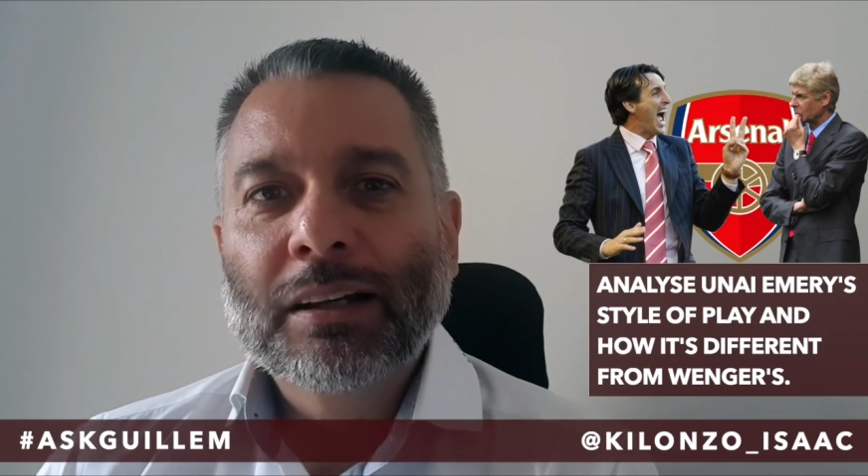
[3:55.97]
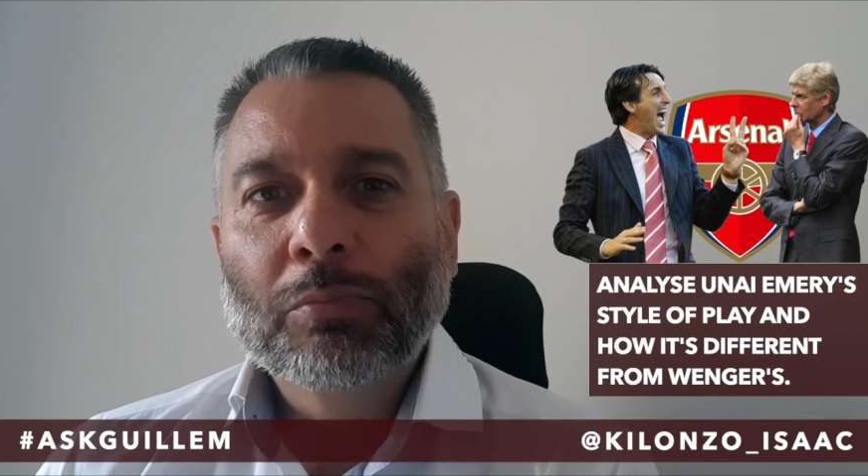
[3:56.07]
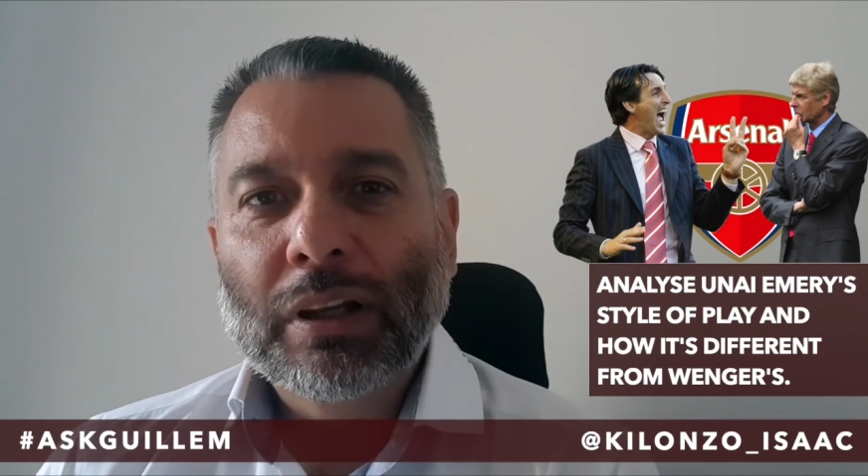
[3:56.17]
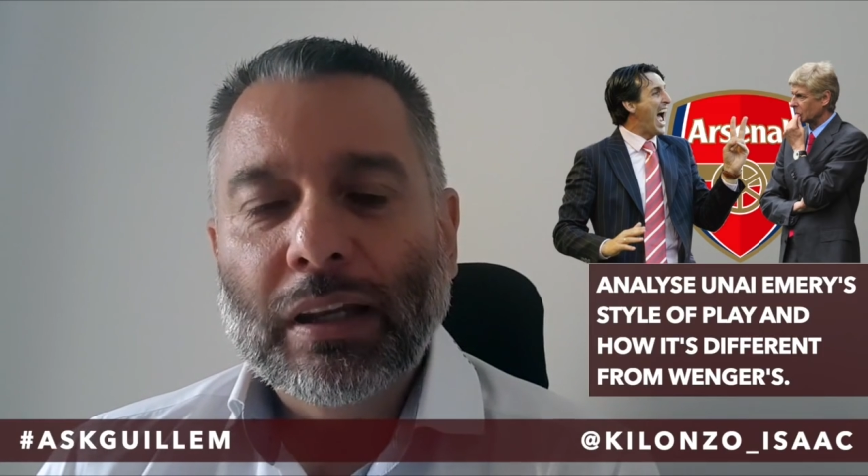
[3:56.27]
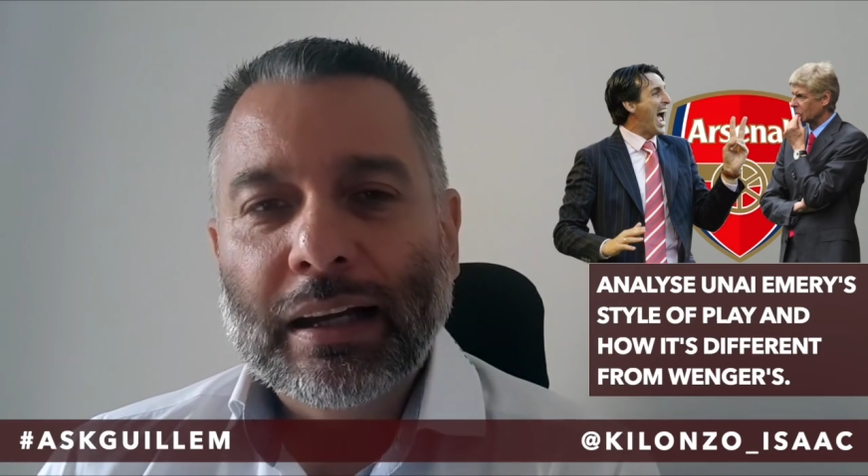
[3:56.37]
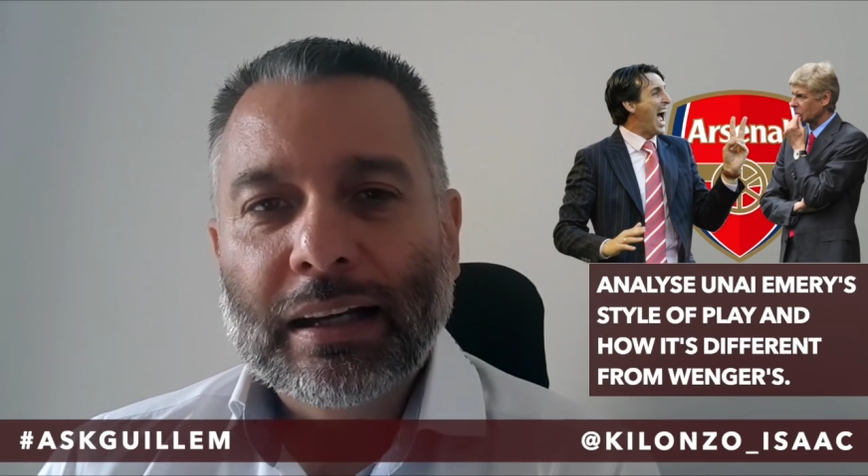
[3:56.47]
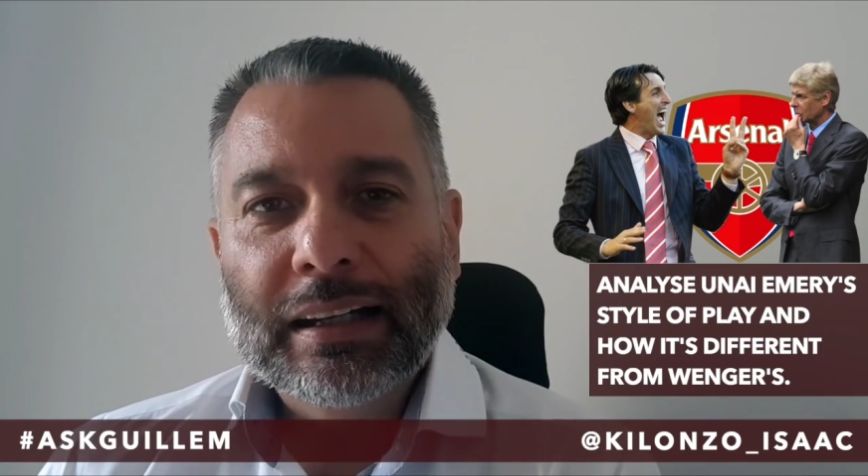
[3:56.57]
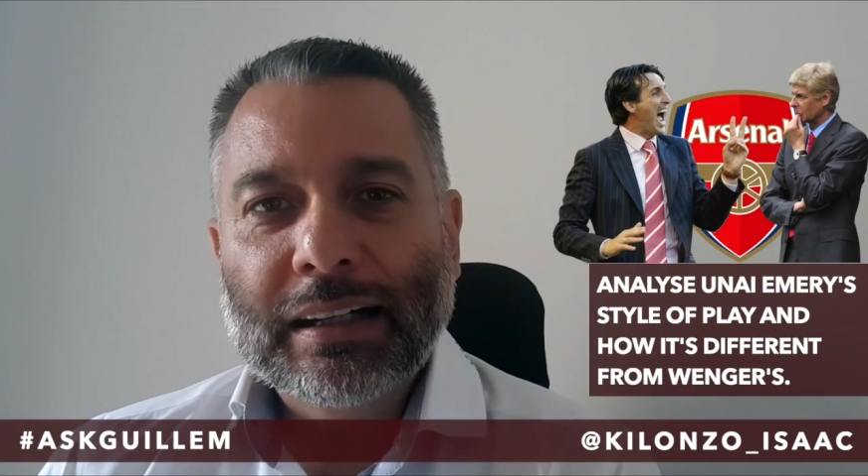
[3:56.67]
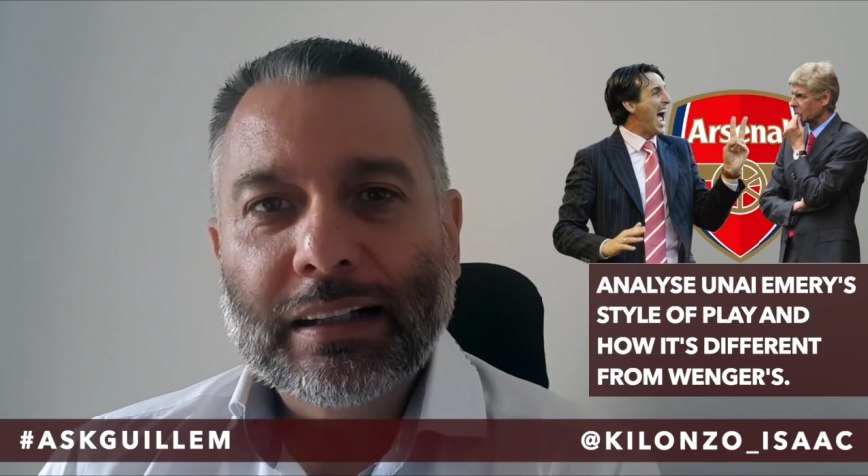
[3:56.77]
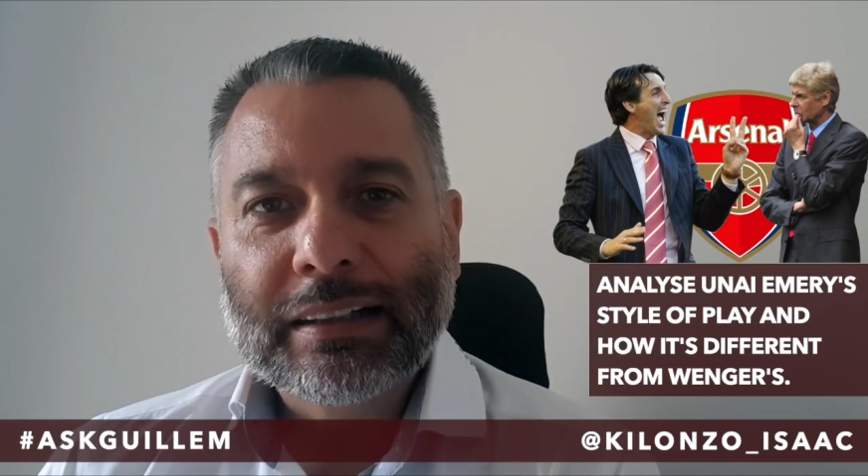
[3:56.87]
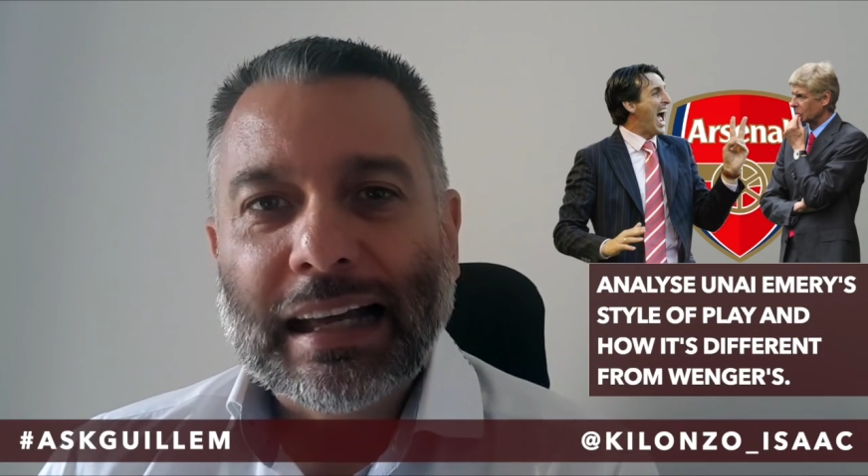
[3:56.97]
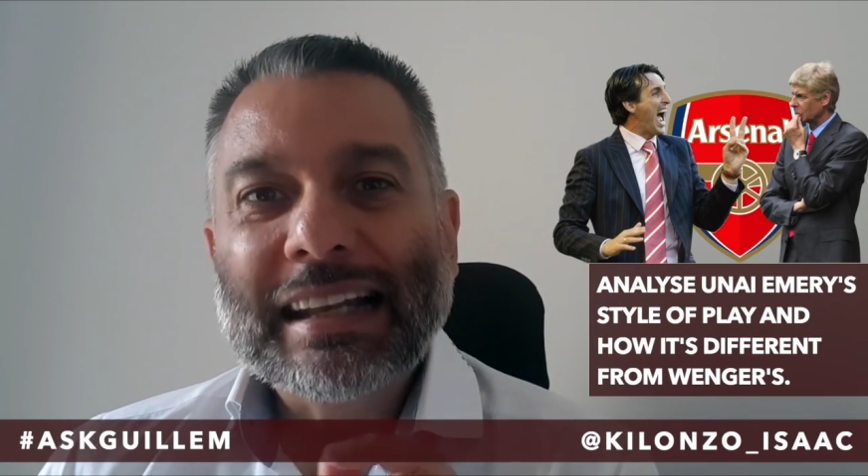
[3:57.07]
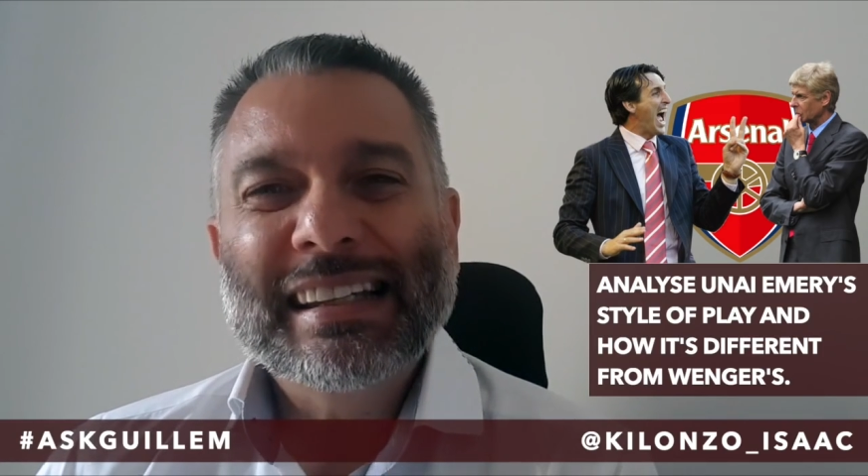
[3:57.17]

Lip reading: Well, that